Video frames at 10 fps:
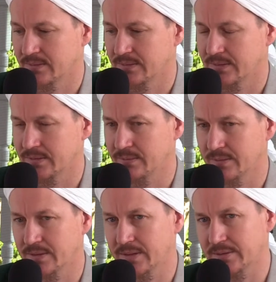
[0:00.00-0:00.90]
that you
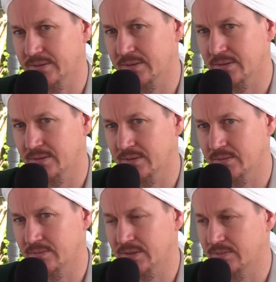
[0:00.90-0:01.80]
realize that
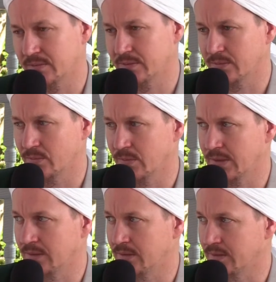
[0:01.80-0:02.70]
you've diverted
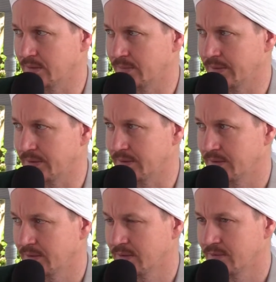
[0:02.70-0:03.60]
well away
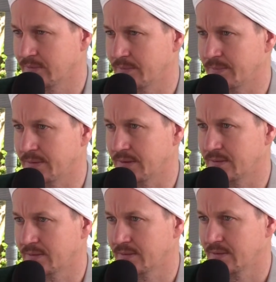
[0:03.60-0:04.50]
from the
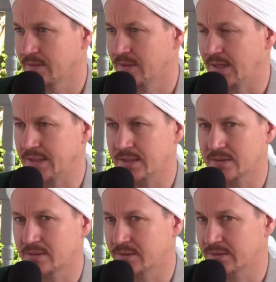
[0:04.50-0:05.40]
path, and then
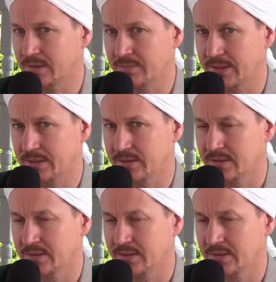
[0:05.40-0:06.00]
it's hard to get back.